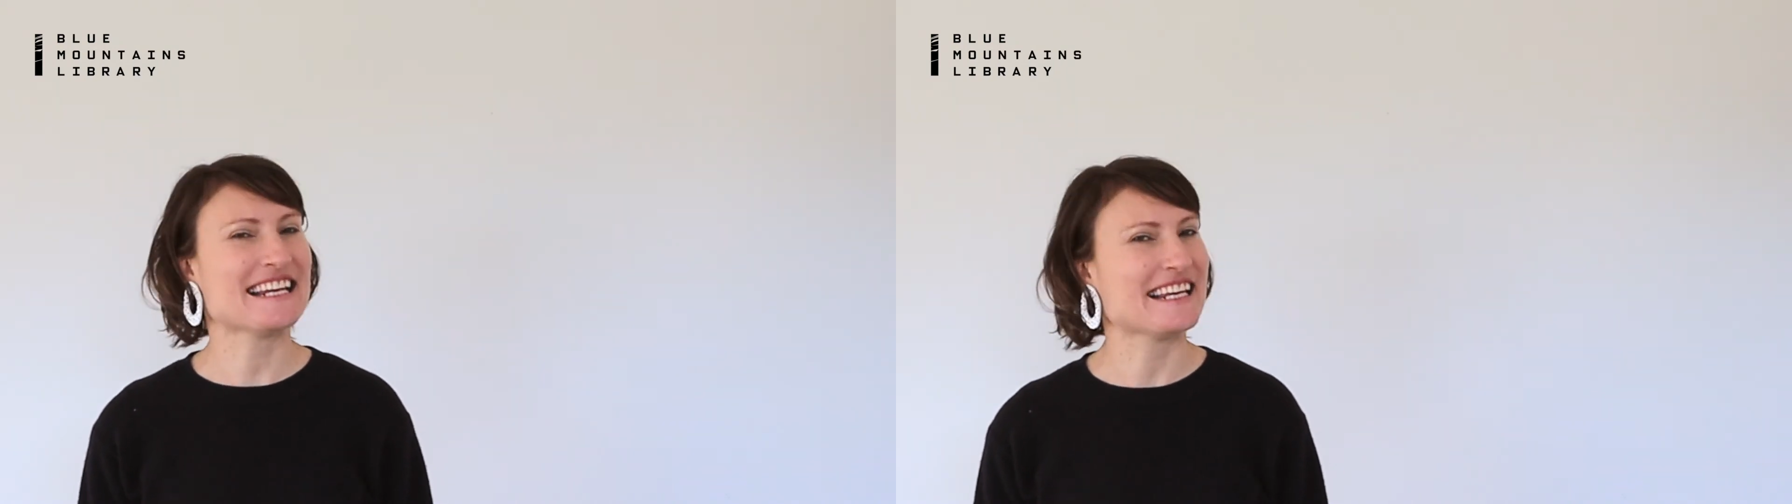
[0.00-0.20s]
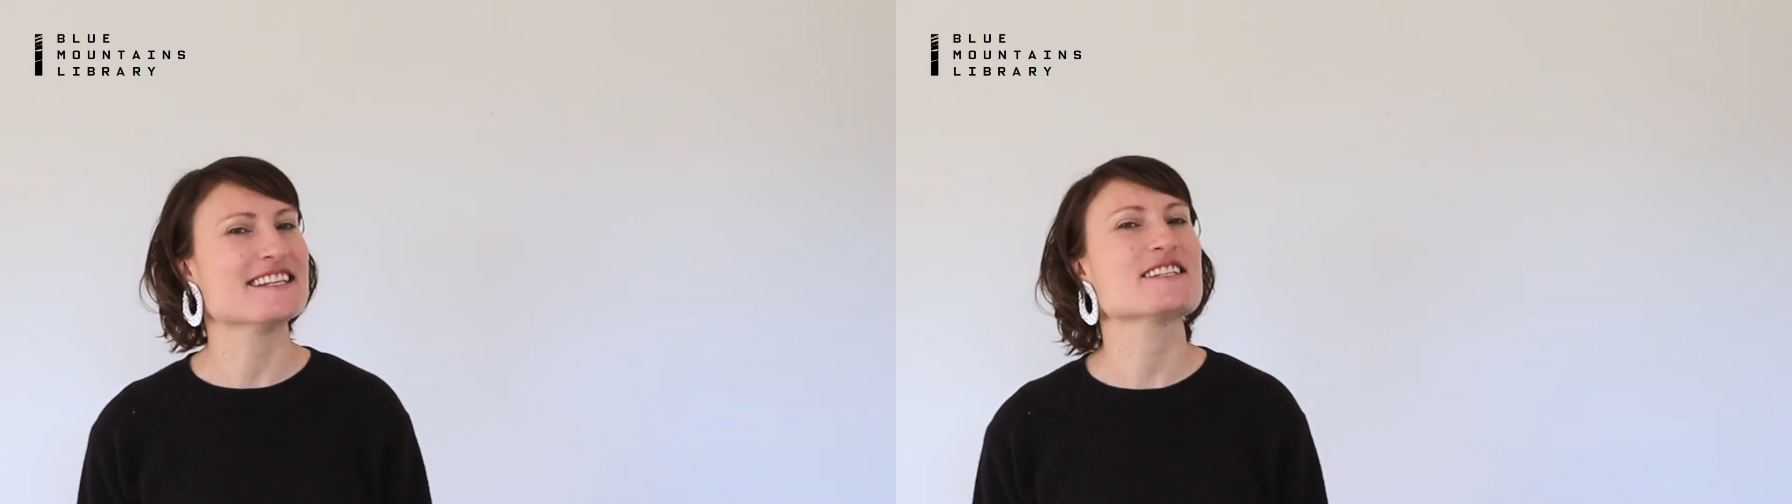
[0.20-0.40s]

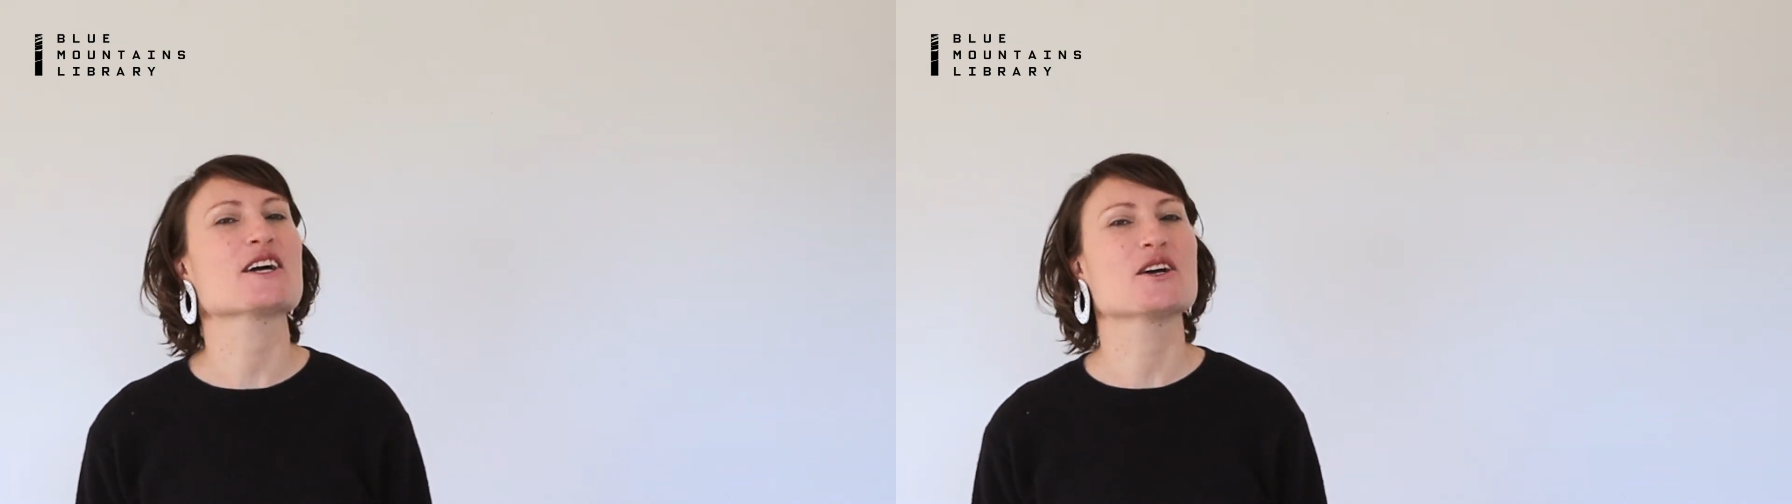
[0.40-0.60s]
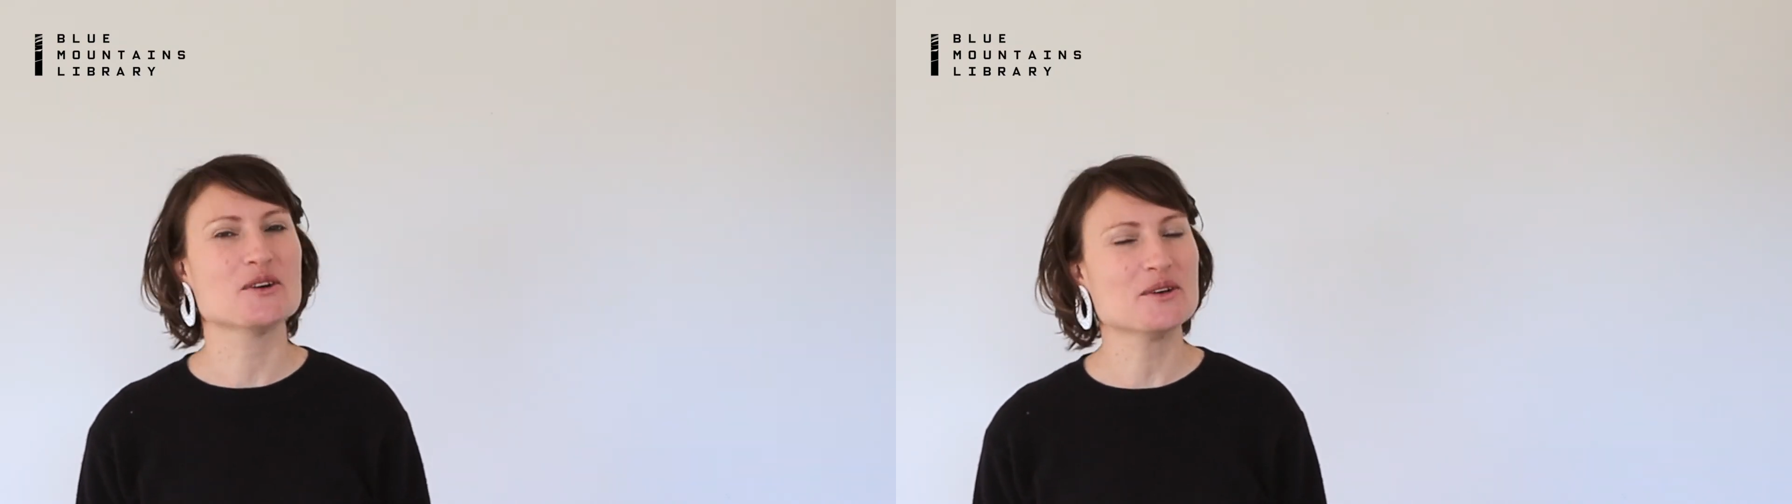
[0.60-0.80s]
is
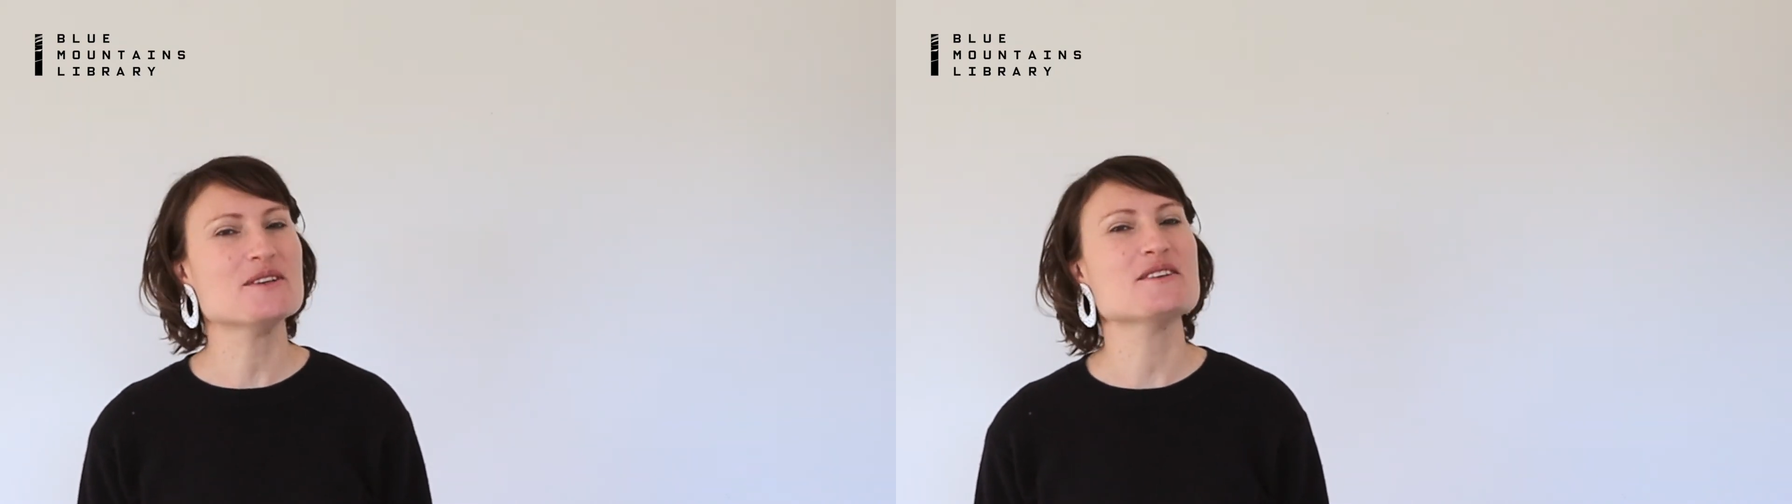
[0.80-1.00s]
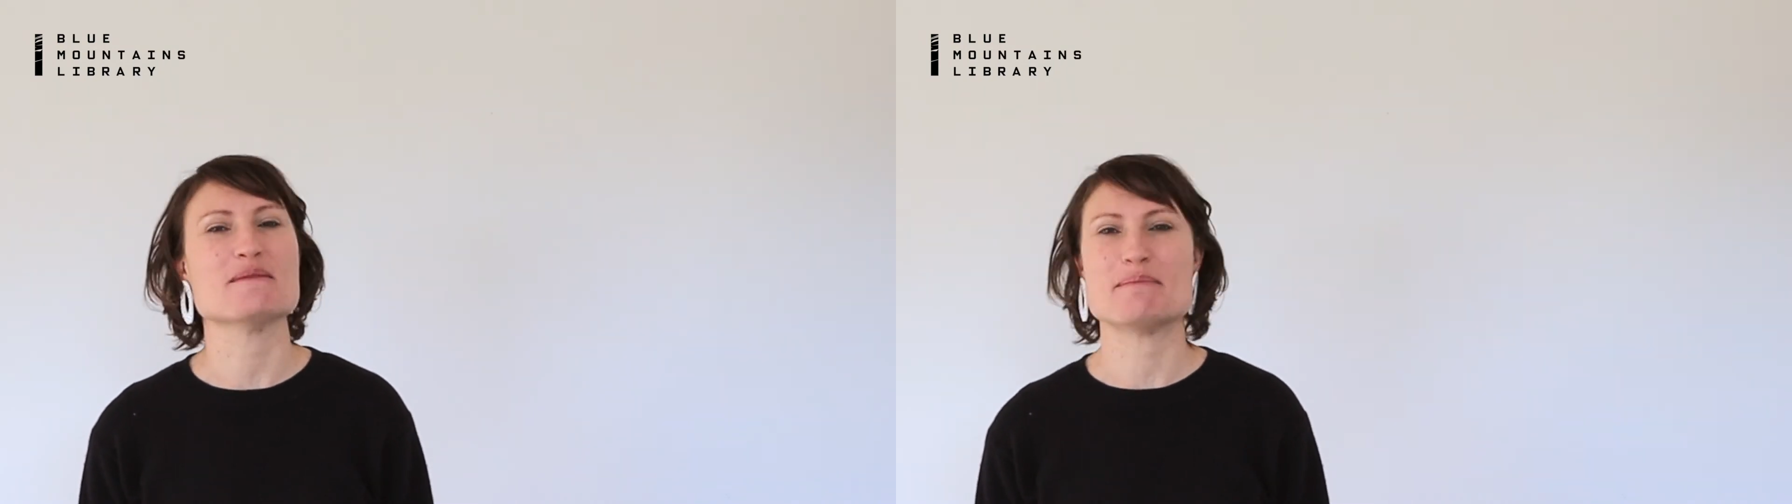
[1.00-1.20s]
good
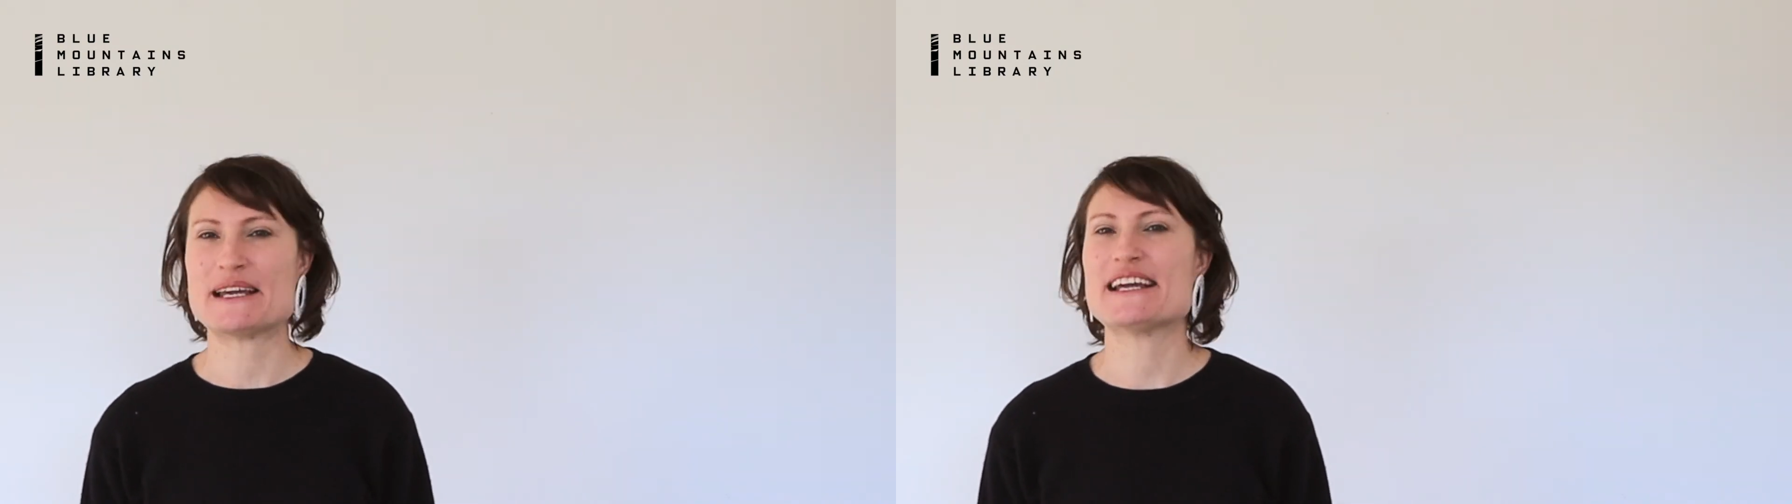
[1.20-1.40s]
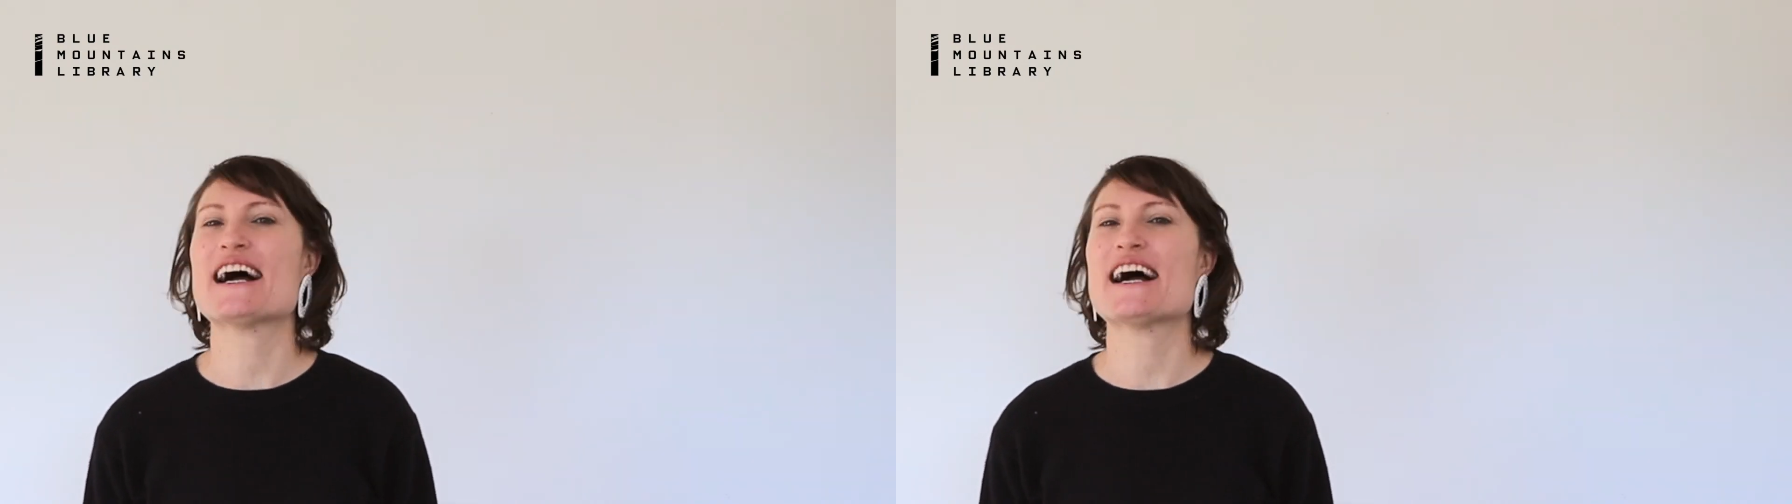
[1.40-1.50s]
to be